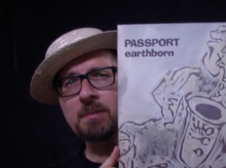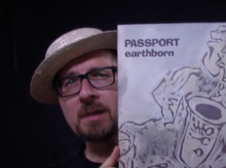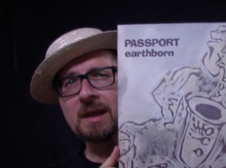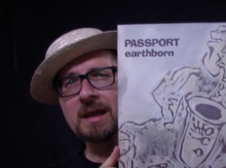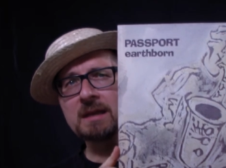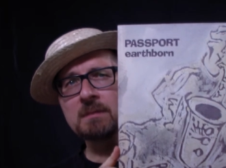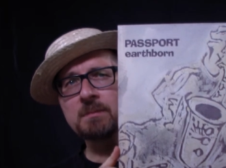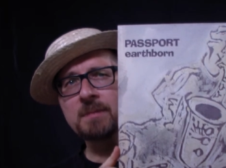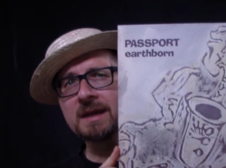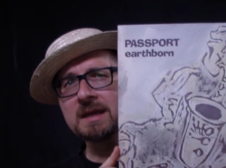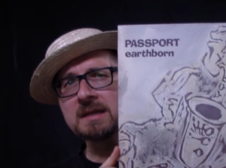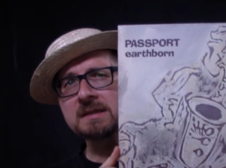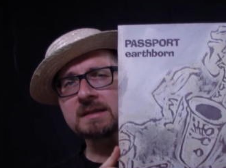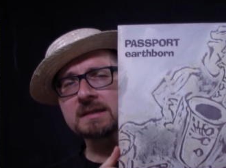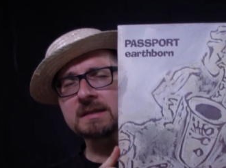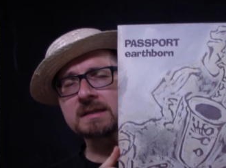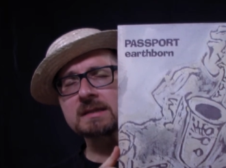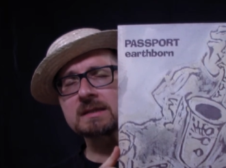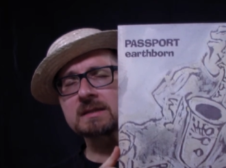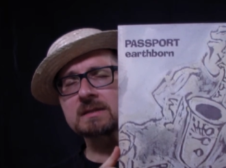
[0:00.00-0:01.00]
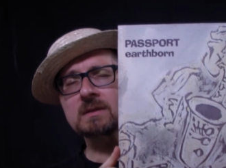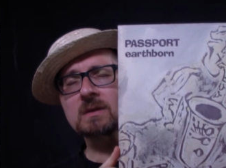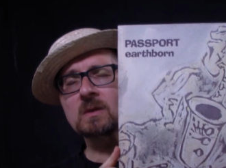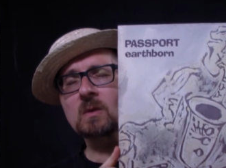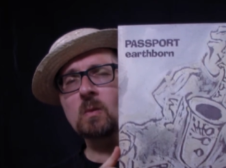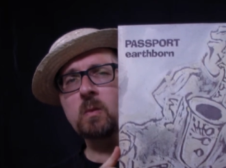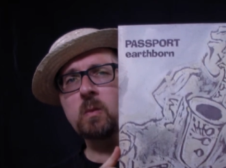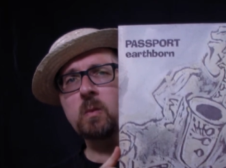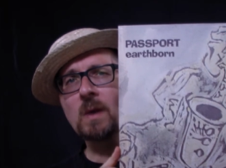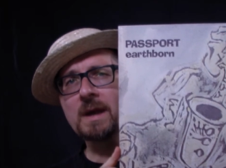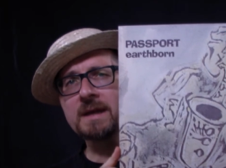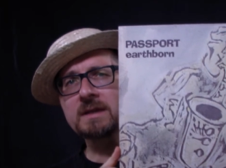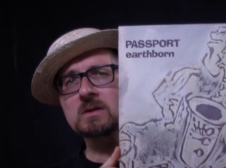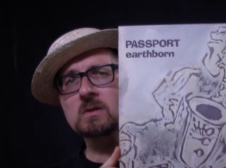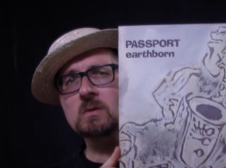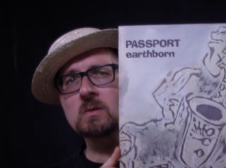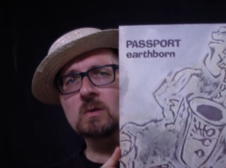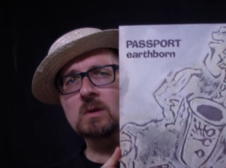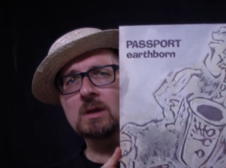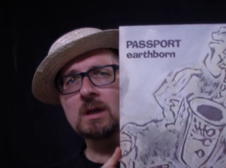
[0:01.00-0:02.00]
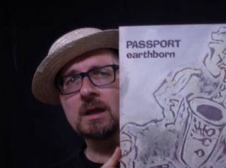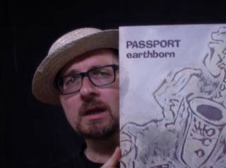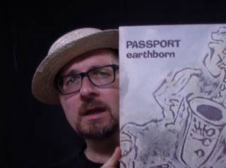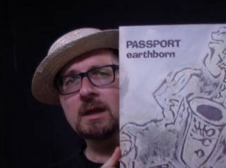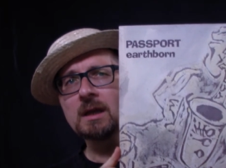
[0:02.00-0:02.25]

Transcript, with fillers: playing bass. It's quite cool.